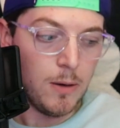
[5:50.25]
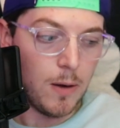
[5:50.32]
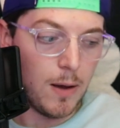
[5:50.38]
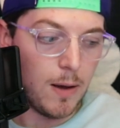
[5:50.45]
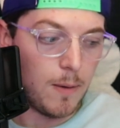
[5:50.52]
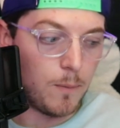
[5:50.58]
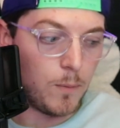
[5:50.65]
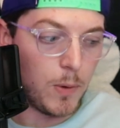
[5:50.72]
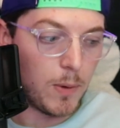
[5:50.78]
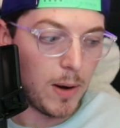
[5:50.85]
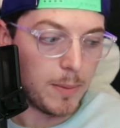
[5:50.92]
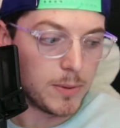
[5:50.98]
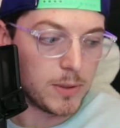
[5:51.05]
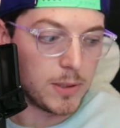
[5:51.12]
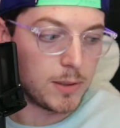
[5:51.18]
We were
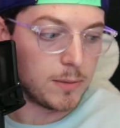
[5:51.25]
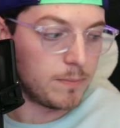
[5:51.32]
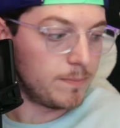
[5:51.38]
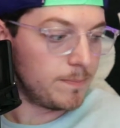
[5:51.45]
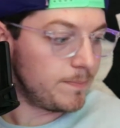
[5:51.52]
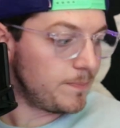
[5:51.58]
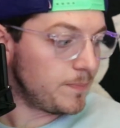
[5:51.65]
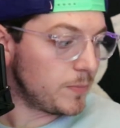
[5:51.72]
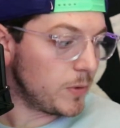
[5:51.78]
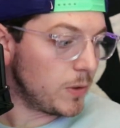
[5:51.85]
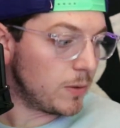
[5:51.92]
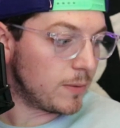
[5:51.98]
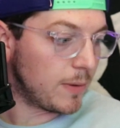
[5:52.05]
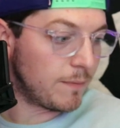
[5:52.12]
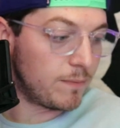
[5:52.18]
able to,
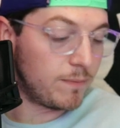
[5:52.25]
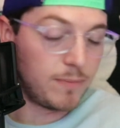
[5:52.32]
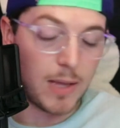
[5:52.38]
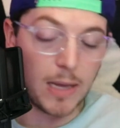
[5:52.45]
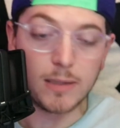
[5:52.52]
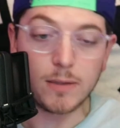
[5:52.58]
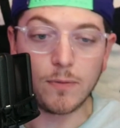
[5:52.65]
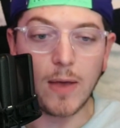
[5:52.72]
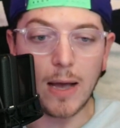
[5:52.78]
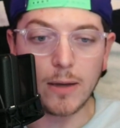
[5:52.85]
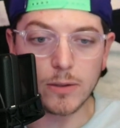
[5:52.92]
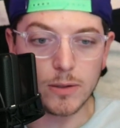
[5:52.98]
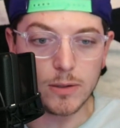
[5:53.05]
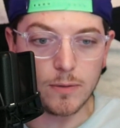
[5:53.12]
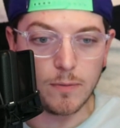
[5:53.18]
get tens of
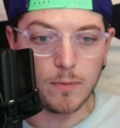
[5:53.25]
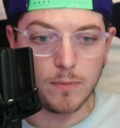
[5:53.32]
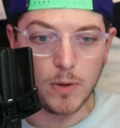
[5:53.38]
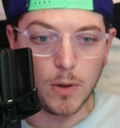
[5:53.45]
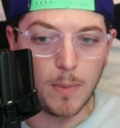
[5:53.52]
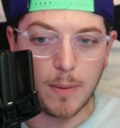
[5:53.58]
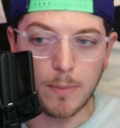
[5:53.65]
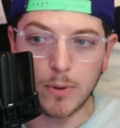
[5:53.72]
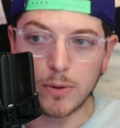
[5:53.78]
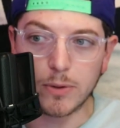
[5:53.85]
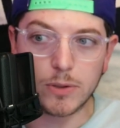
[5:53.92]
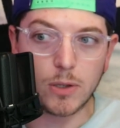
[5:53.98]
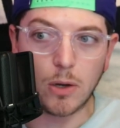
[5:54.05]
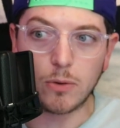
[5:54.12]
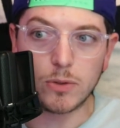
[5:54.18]
thousands of,
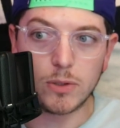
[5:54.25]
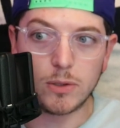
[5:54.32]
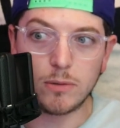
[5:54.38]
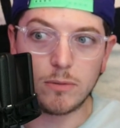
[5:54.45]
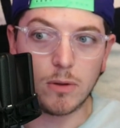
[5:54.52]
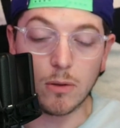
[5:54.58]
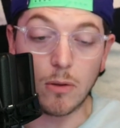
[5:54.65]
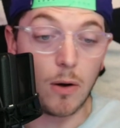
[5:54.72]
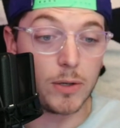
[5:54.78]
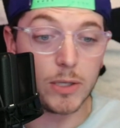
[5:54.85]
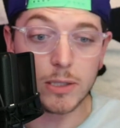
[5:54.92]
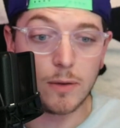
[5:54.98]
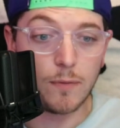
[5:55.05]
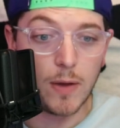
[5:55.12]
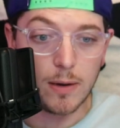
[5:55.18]
members, host the
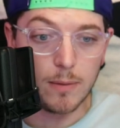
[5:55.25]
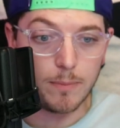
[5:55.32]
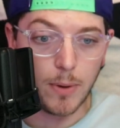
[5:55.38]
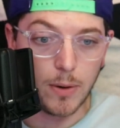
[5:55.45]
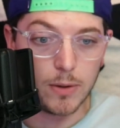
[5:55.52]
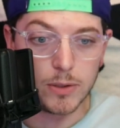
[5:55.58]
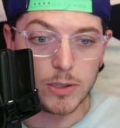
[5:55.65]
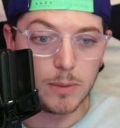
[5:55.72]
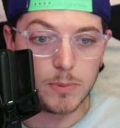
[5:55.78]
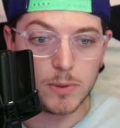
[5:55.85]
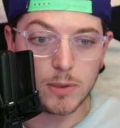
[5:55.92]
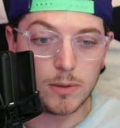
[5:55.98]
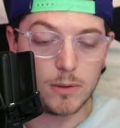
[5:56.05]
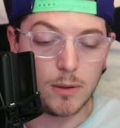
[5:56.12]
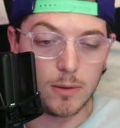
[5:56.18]
largest event in
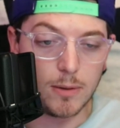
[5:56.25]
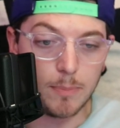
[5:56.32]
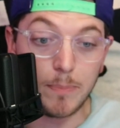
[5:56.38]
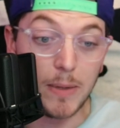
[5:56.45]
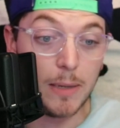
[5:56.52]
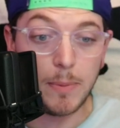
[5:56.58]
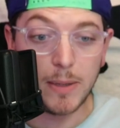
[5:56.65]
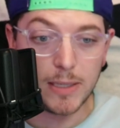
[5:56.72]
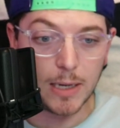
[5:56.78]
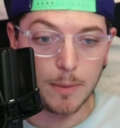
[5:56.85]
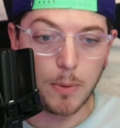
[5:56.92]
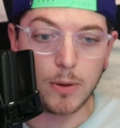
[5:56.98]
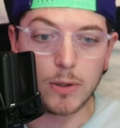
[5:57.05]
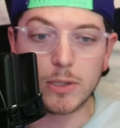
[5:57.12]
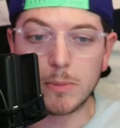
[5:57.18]
partnerships, B2B tech
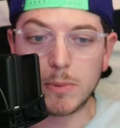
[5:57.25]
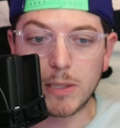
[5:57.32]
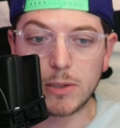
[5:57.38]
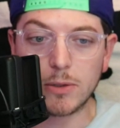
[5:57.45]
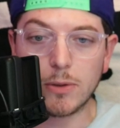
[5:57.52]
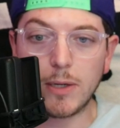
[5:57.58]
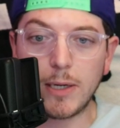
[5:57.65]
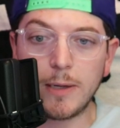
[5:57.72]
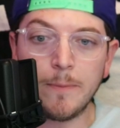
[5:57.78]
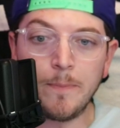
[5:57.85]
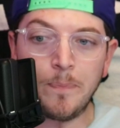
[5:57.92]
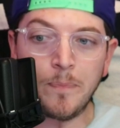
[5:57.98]
partnerships history.